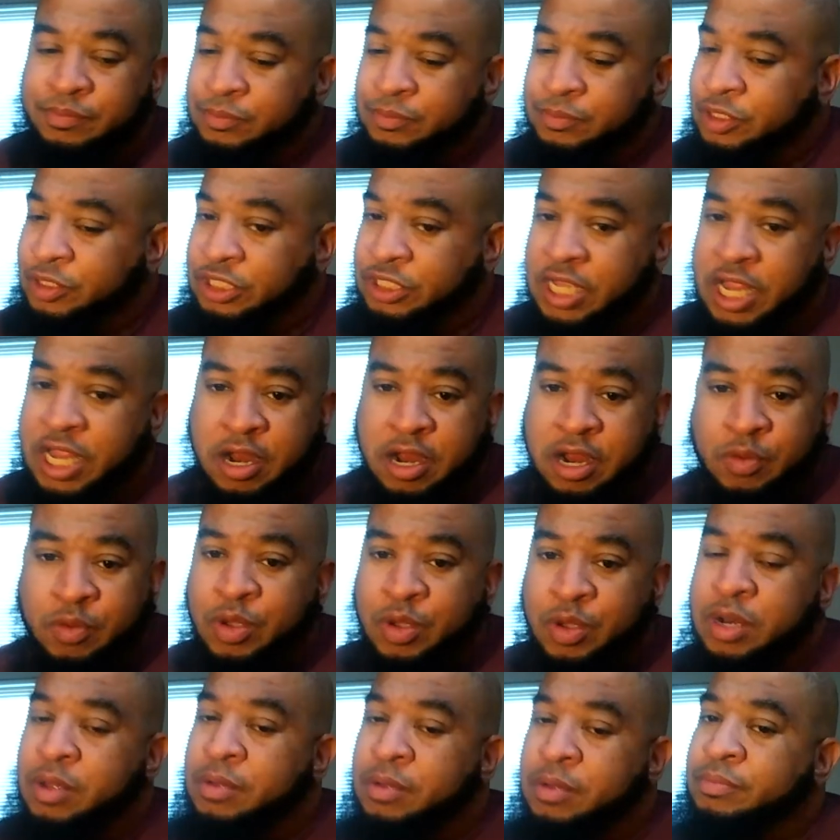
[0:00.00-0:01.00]
share
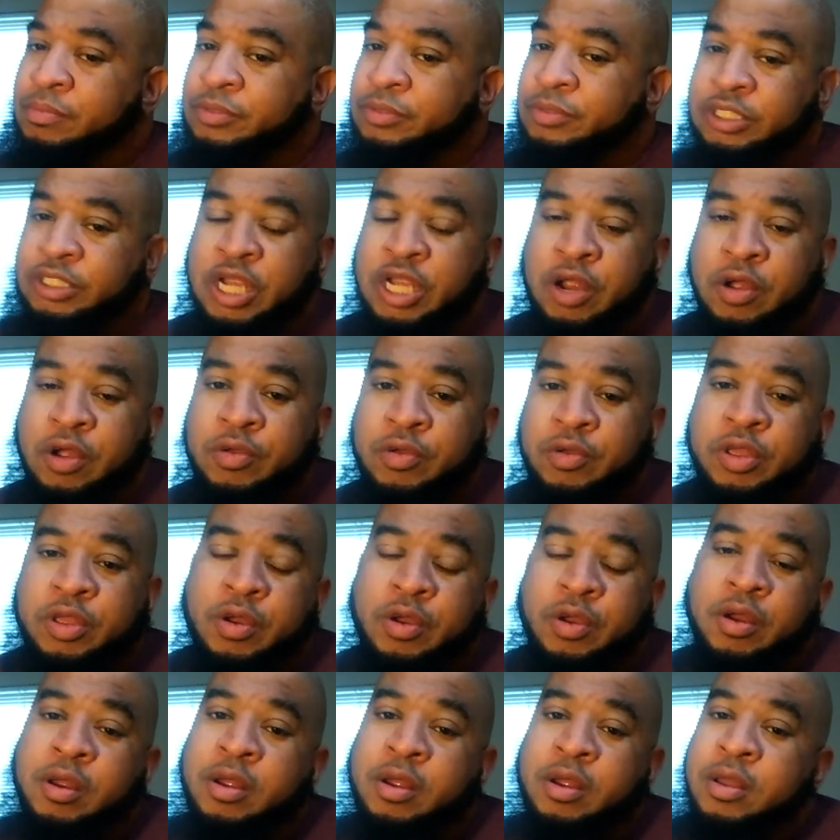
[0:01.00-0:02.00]
with them, share on
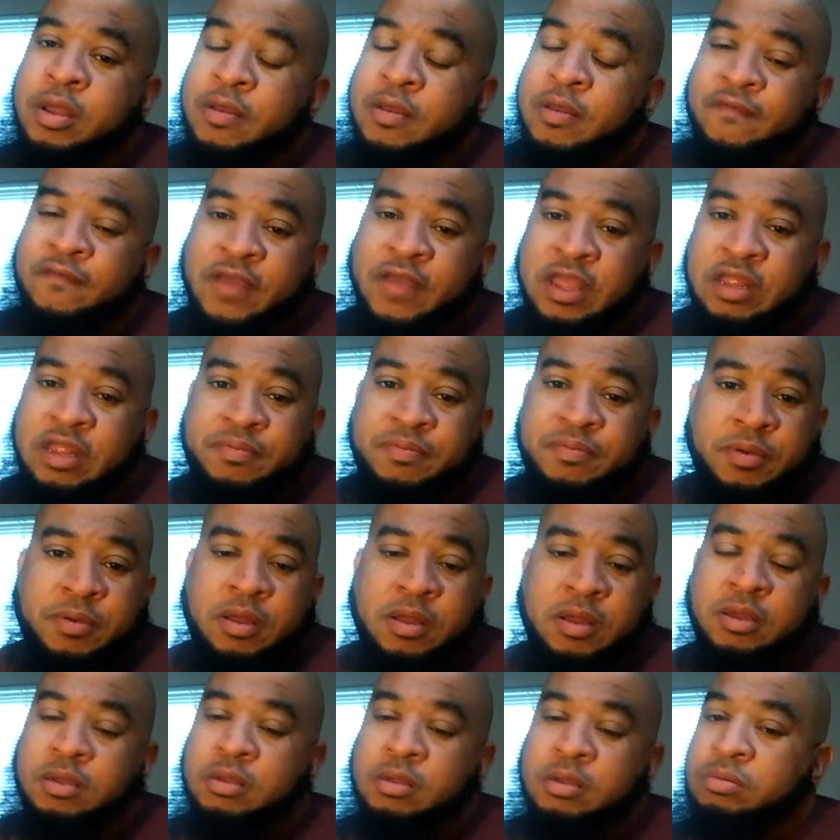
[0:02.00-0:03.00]
your
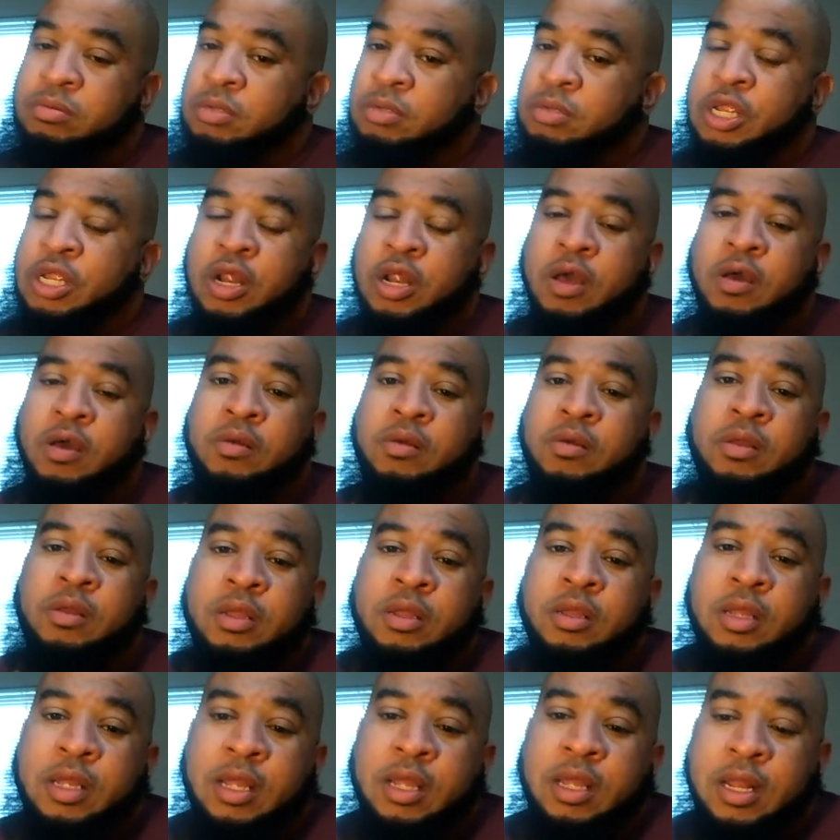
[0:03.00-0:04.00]
Facebook,
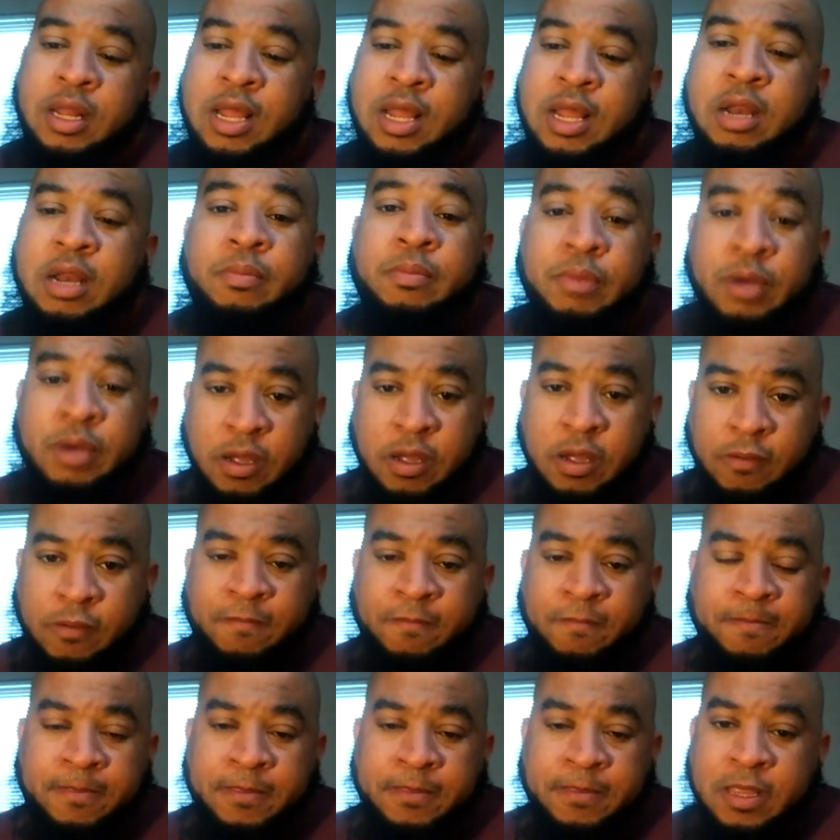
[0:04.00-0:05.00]
and let them
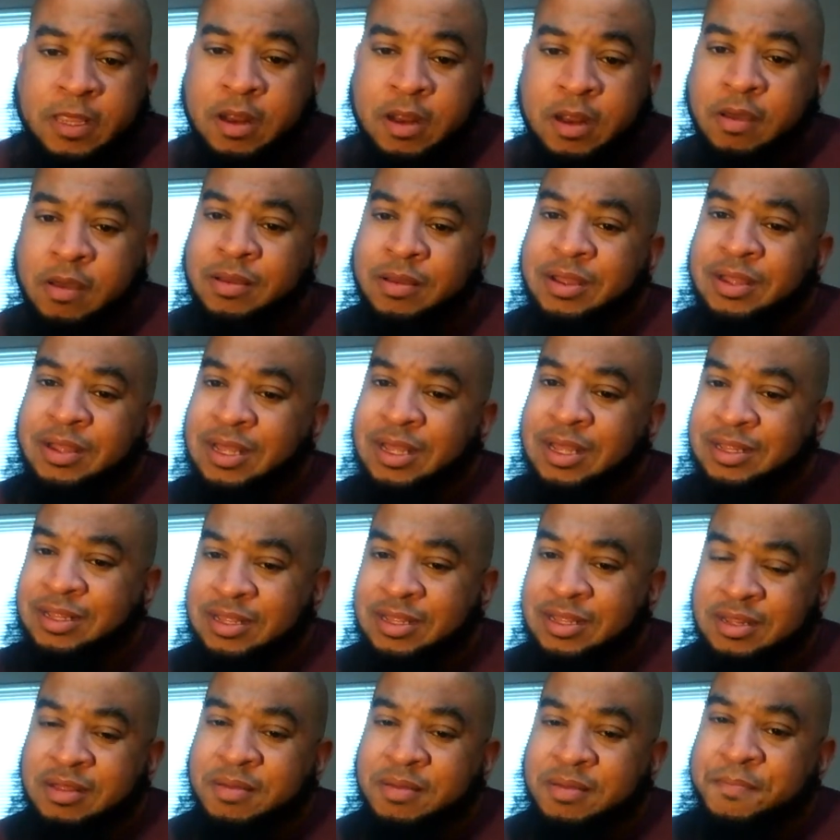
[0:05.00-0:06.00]
know, because
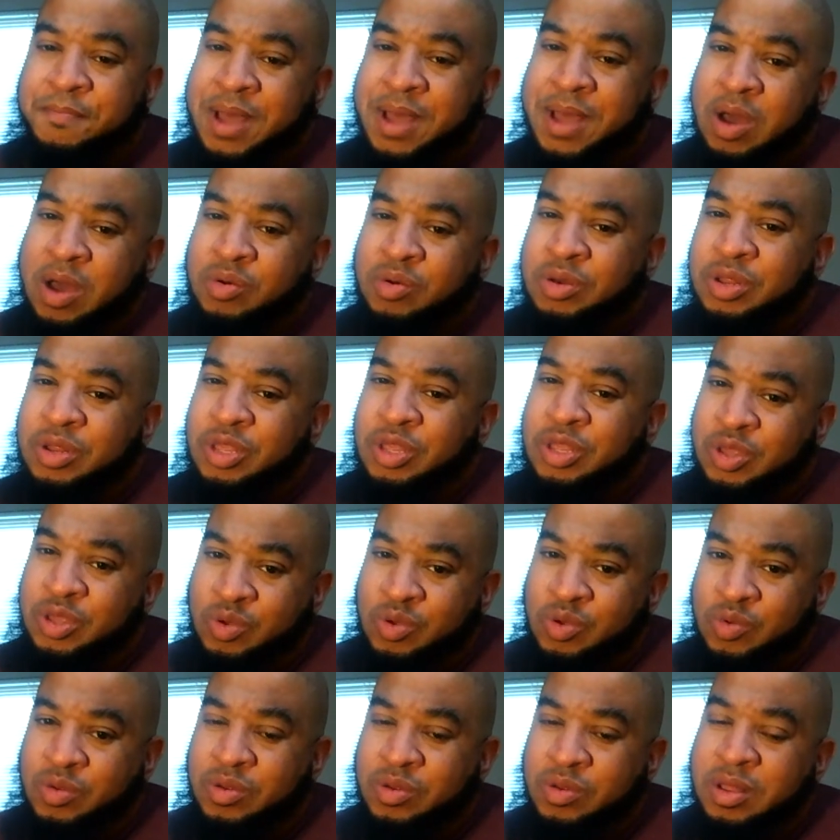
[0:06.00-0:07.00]
it's about
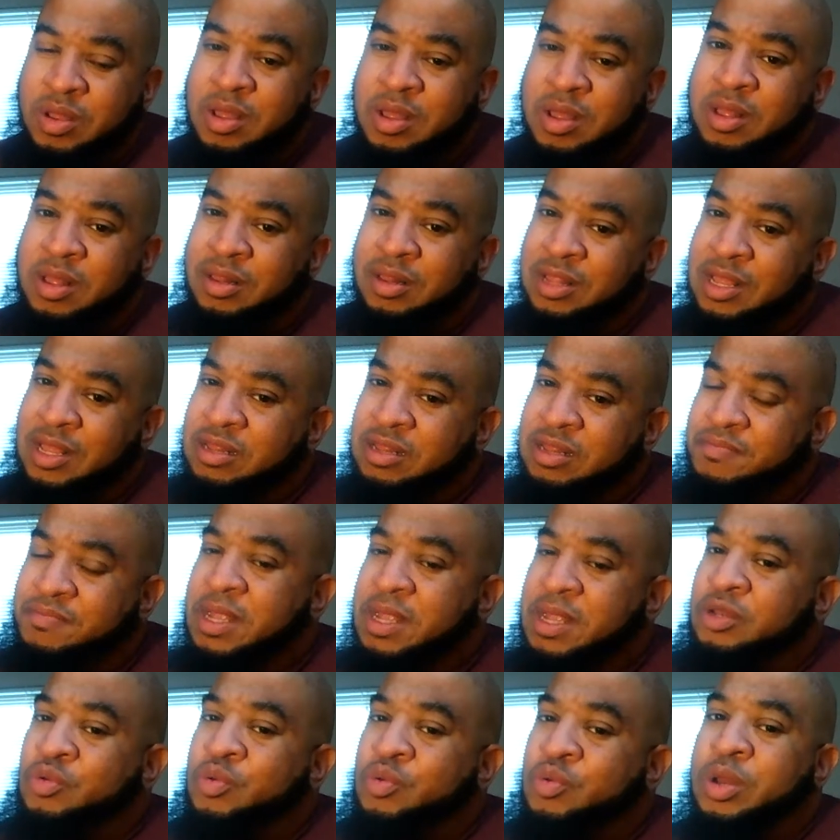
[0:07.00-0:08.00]
you. Let's
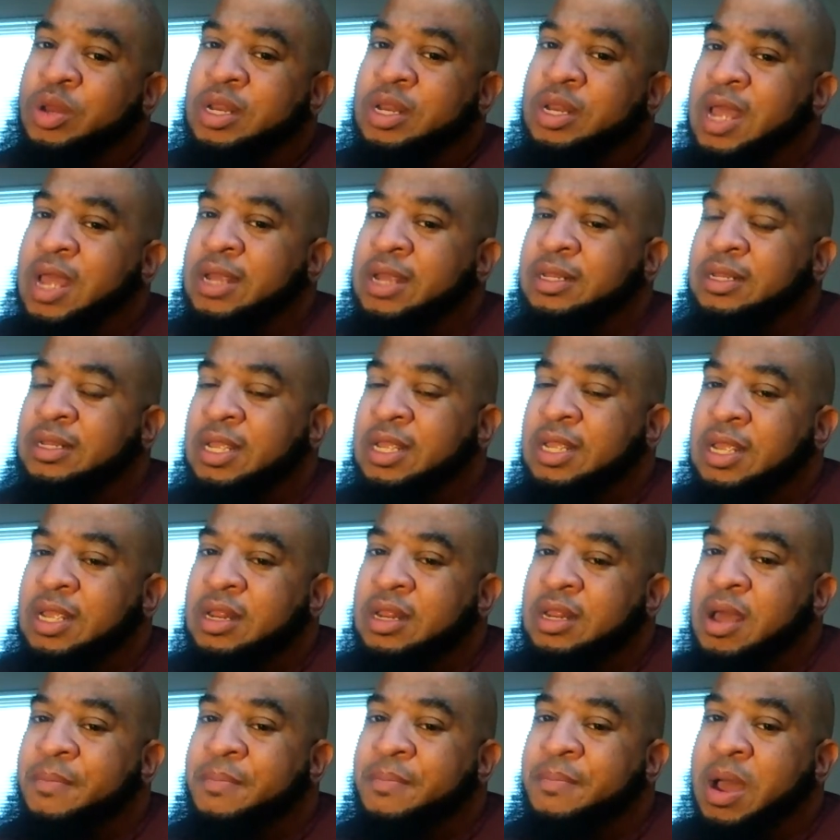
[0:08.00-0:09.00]
make
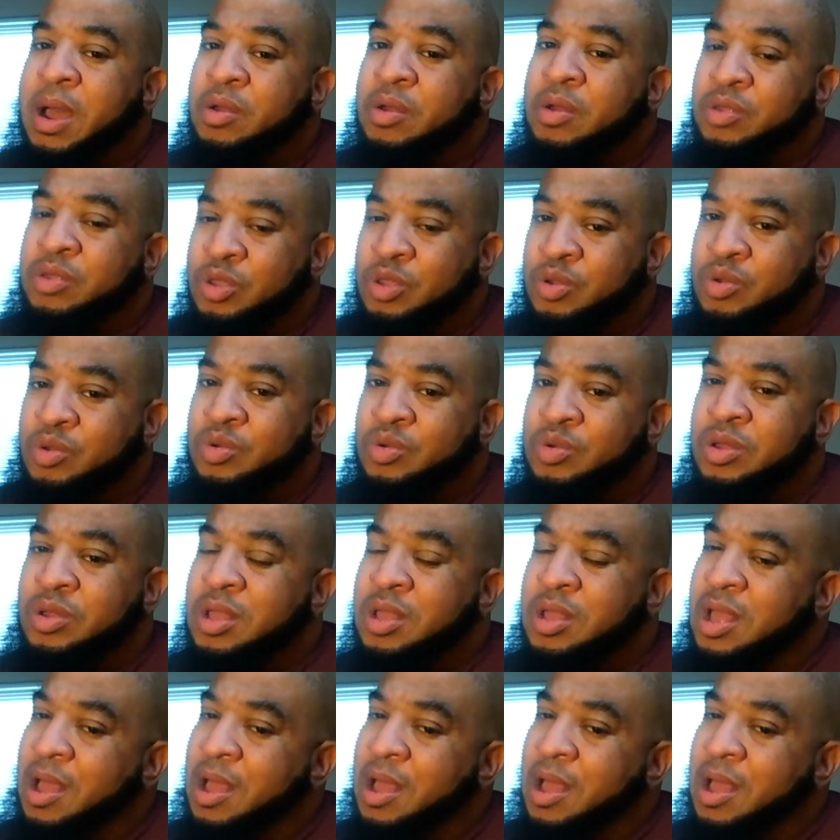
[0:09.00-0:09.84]
2019 about you